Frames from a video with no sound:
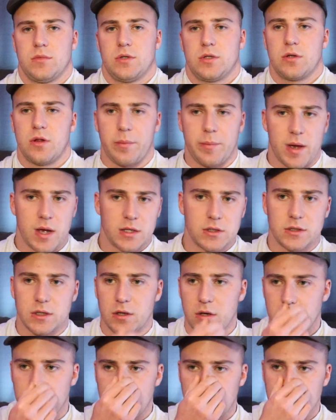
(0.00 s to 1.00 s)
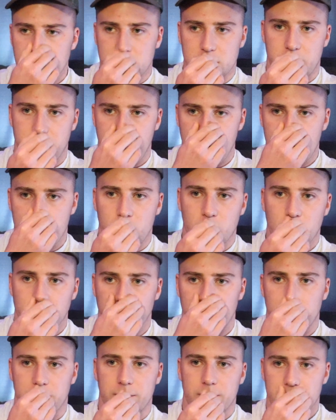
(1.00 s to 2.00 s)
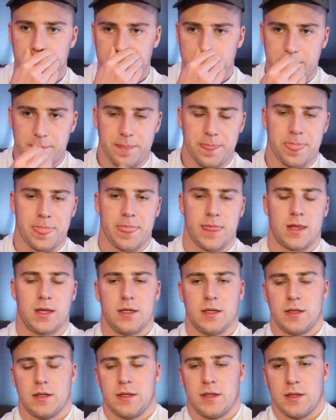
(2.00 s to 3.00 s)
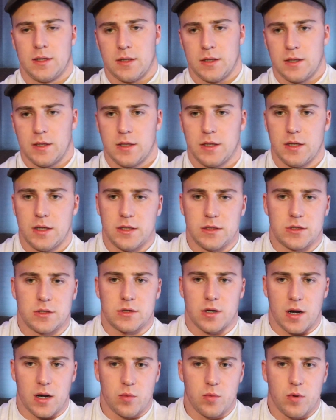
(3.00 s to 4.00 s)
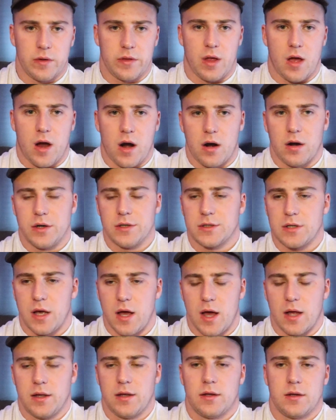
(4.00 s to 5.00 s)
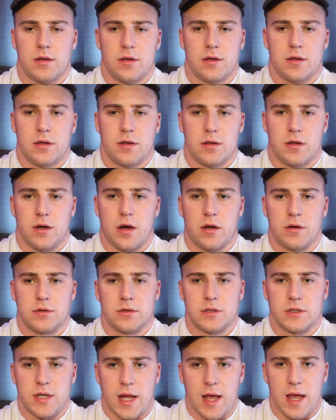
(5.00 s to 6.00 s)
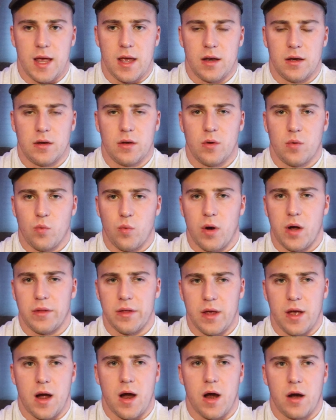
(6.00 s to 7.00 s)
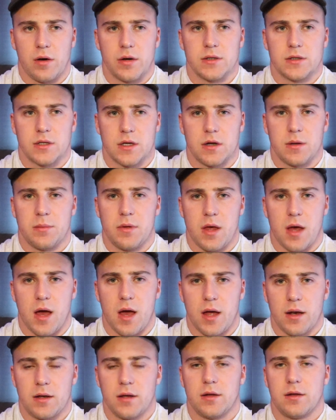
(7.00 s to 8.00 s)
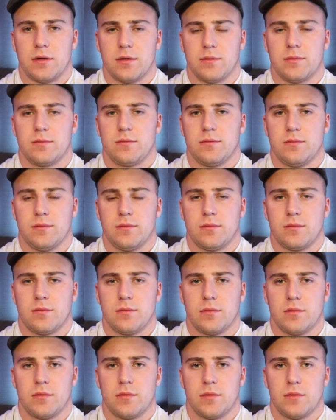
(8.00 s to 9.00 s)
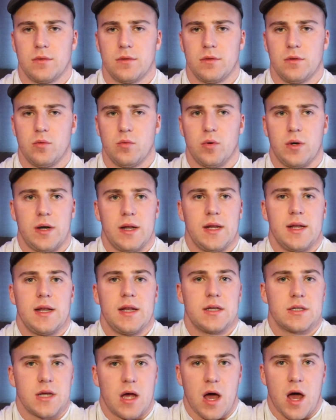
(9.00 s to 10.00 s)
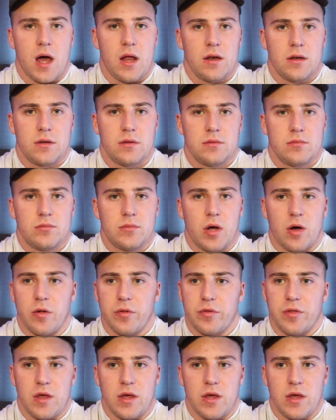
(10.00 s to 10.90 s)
So the best thing you can do as a man or woman is strike while the iron is hot. Understand while the iron is going to be hot. When it is hot, don't